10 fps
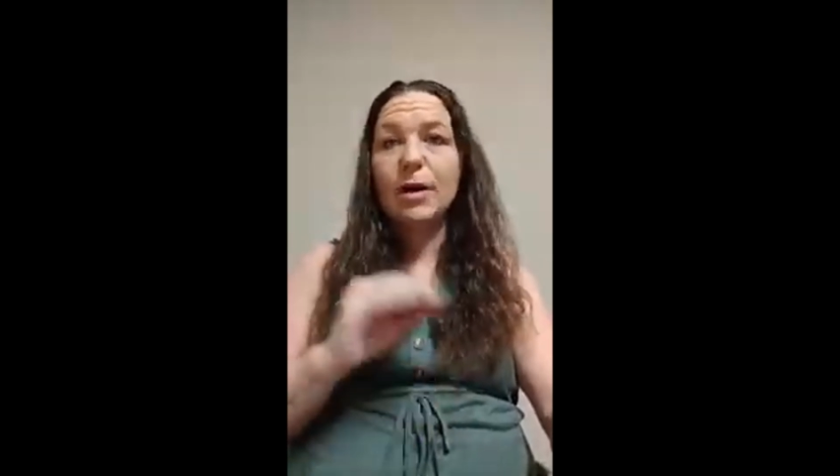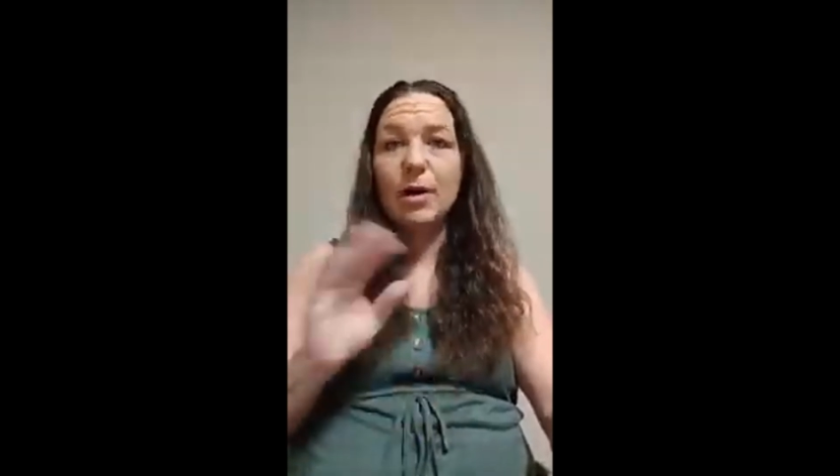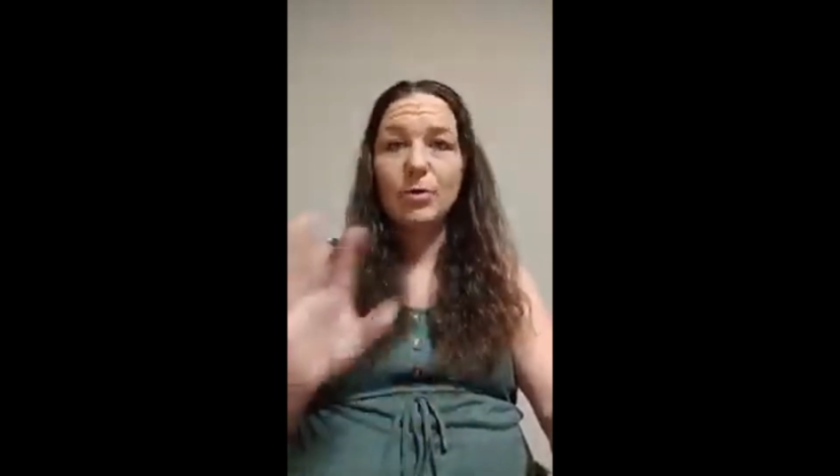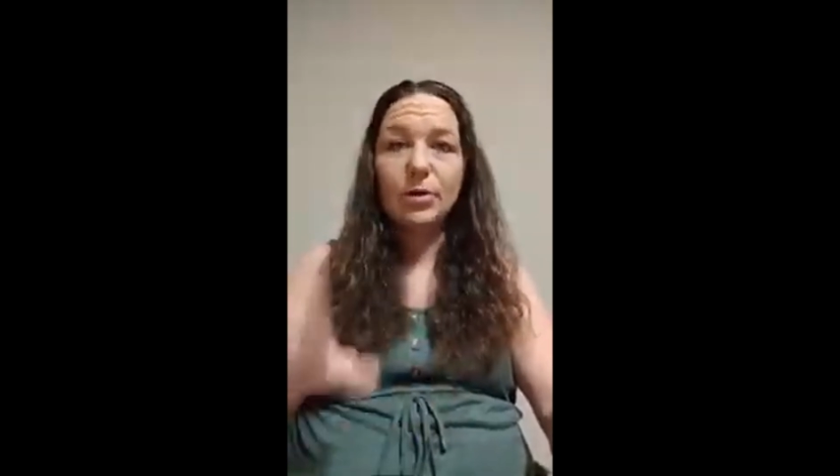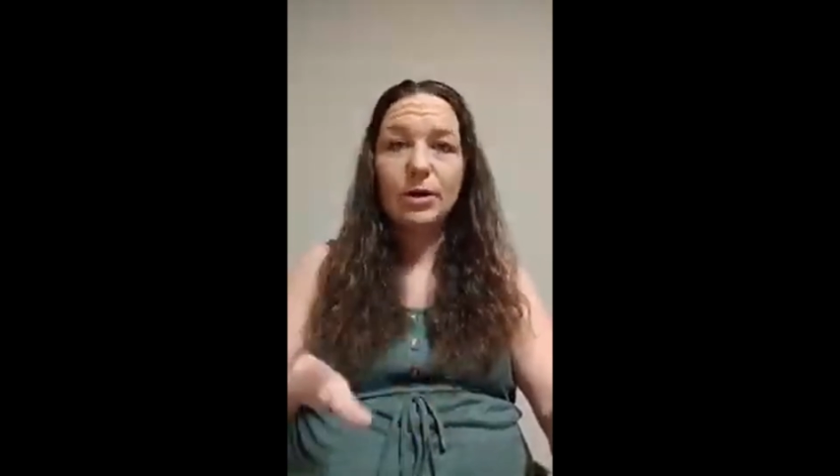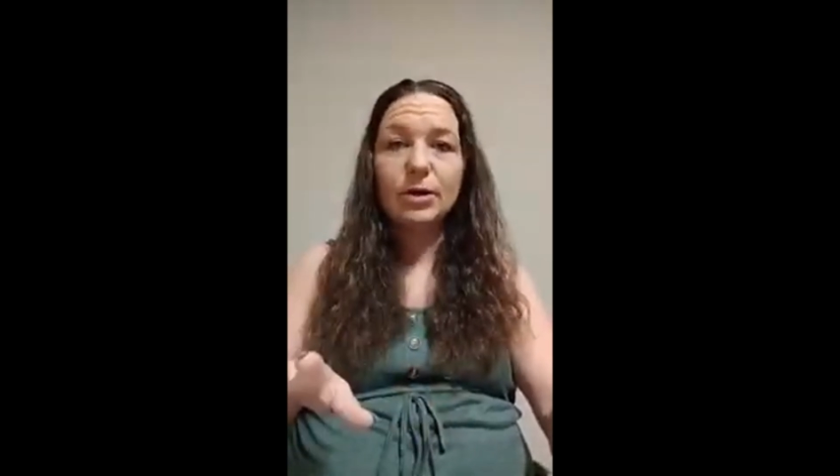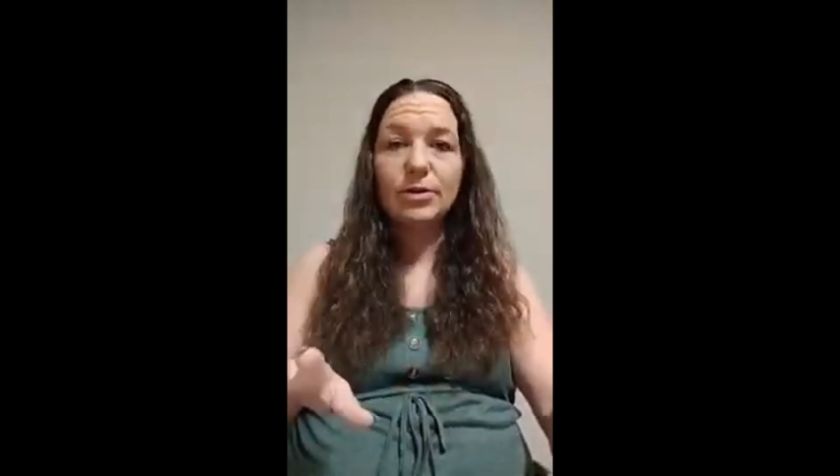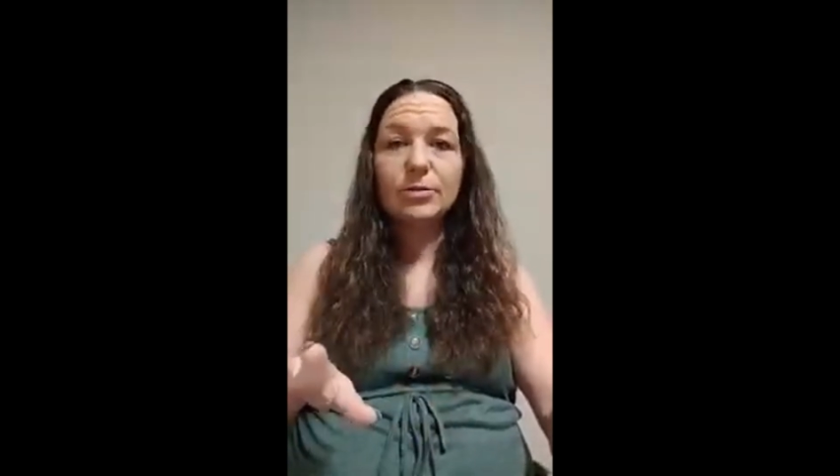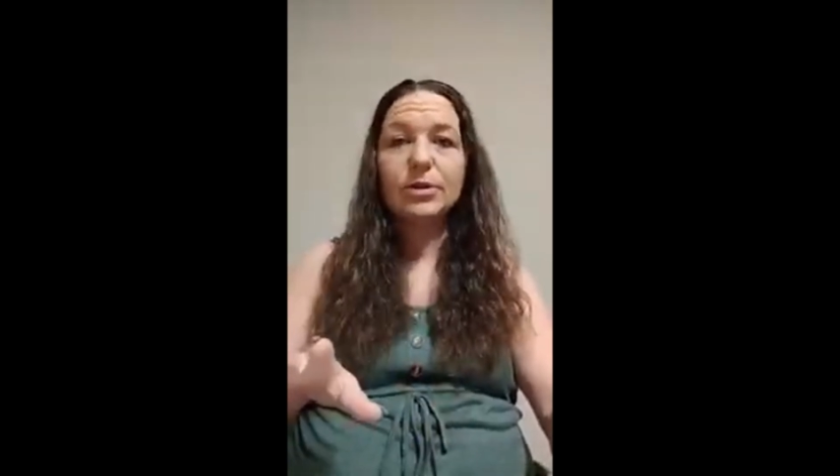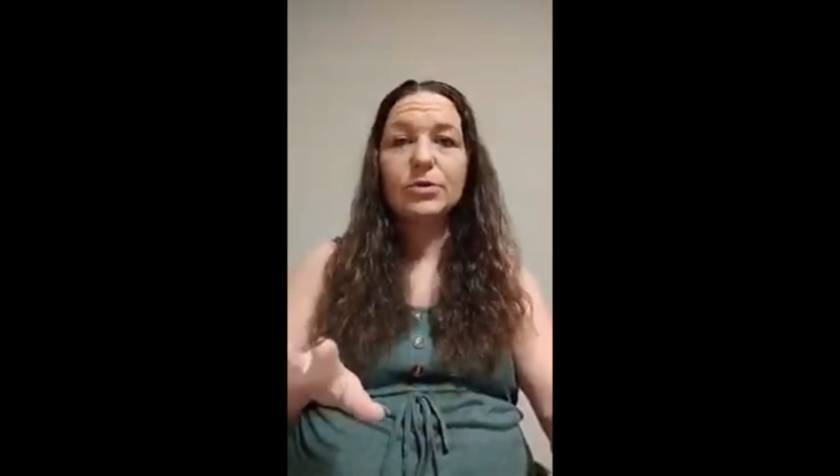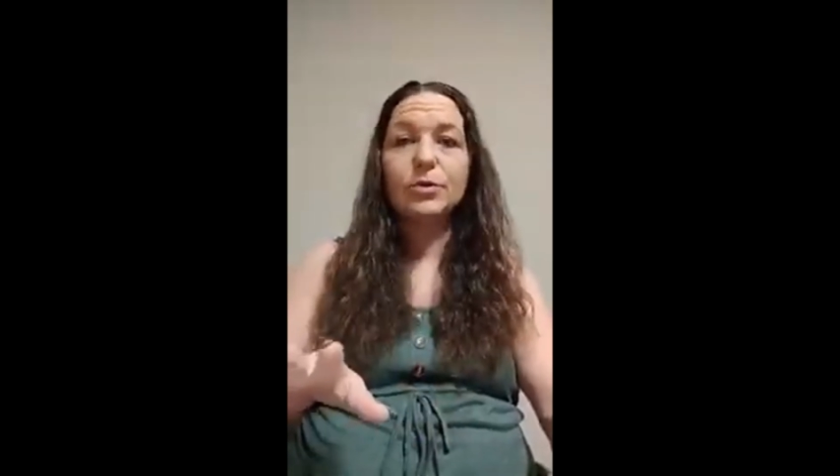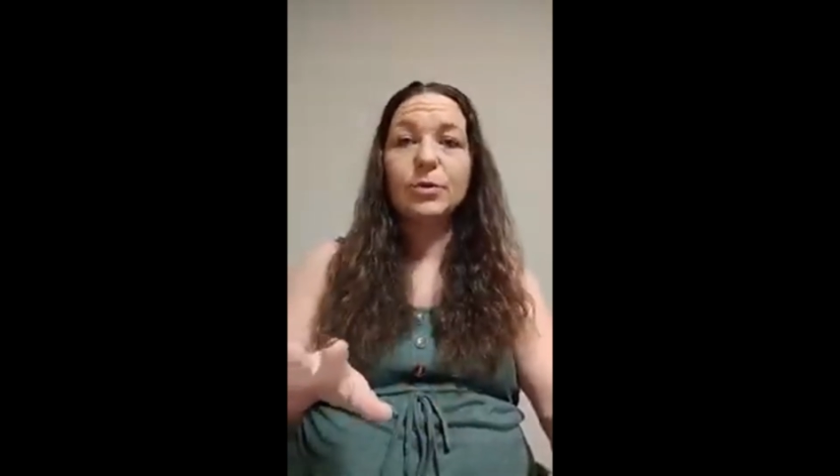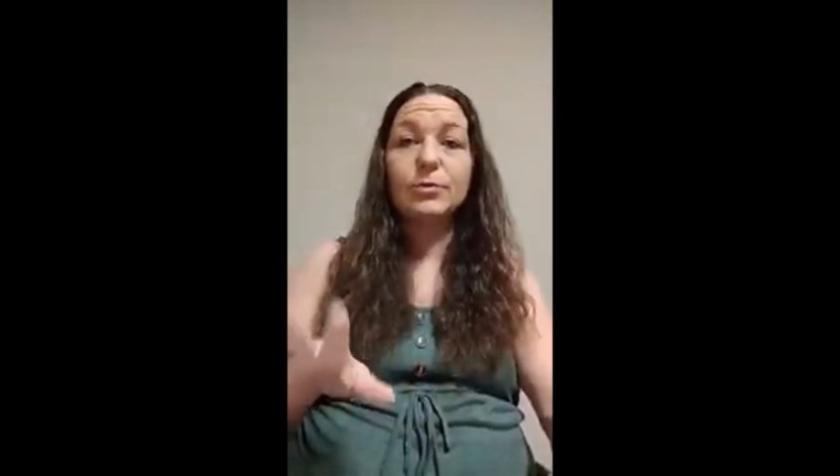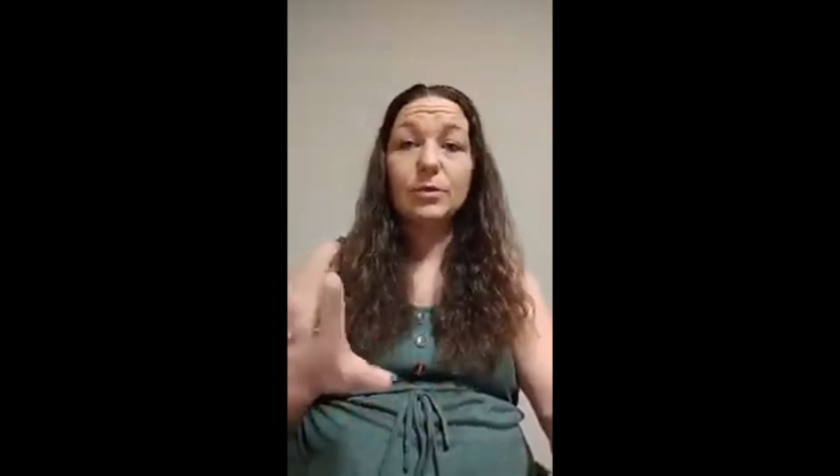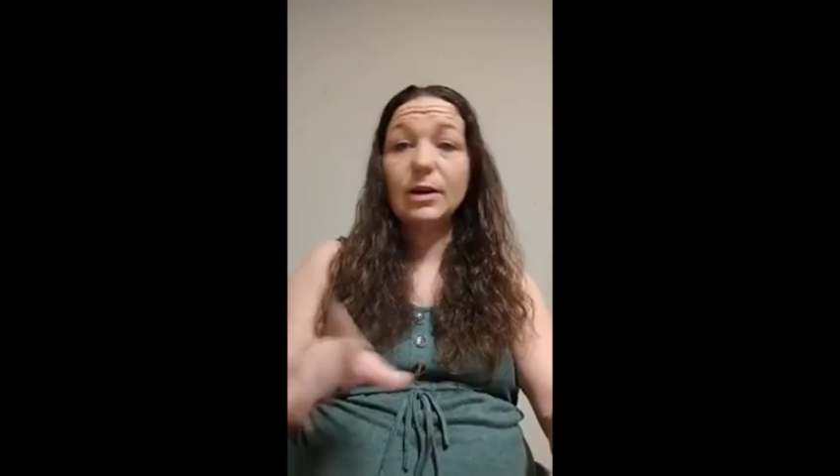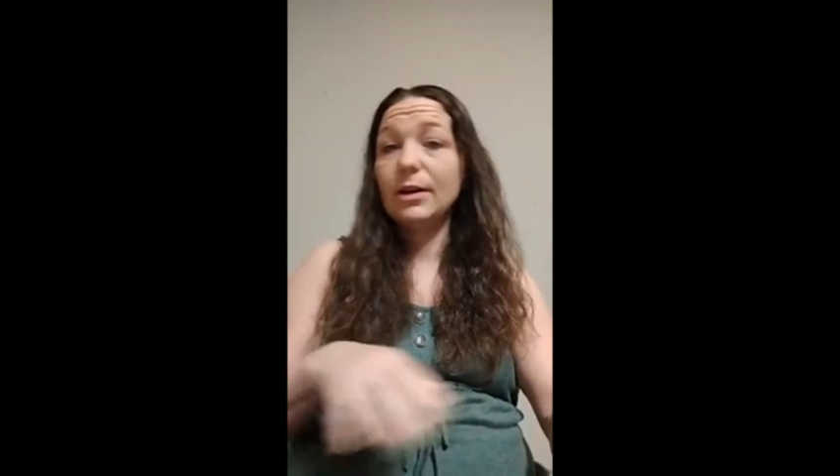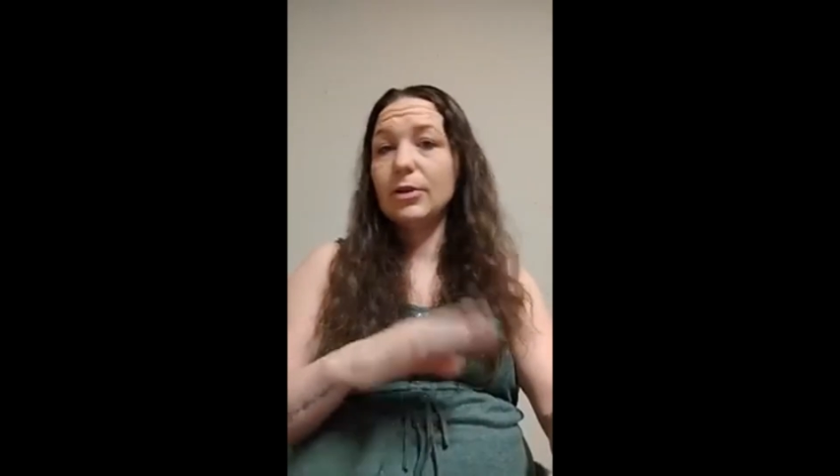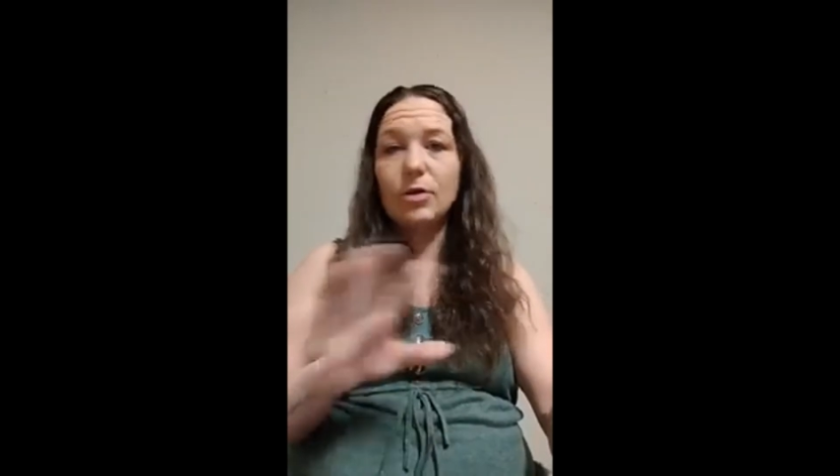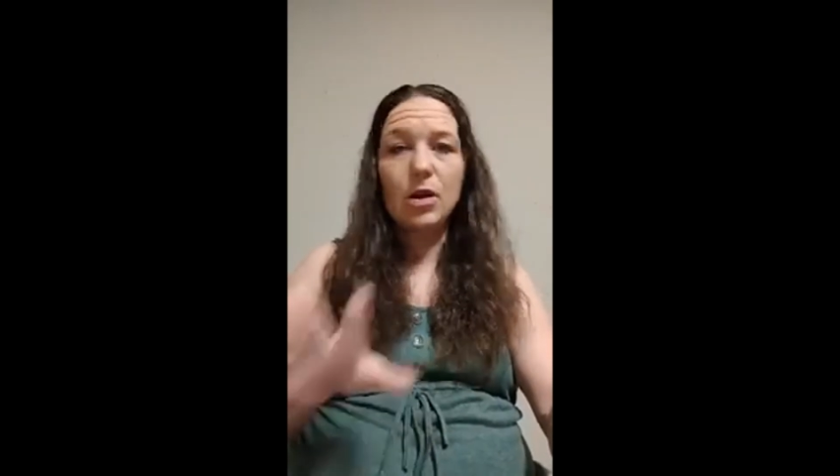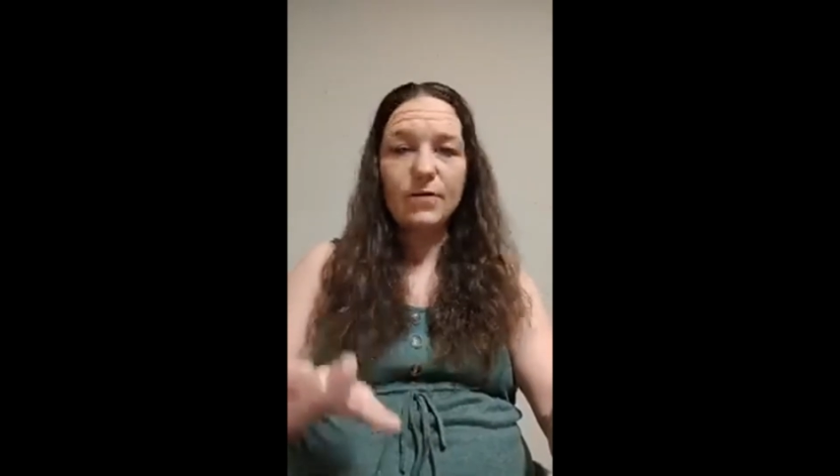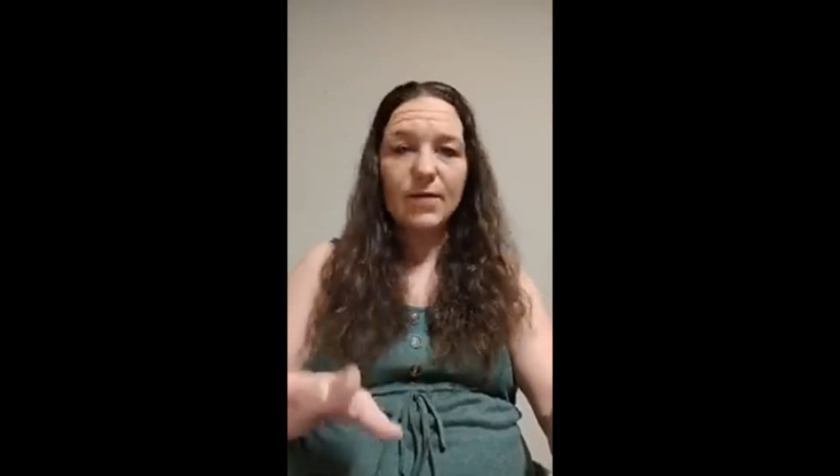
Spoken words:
I will include all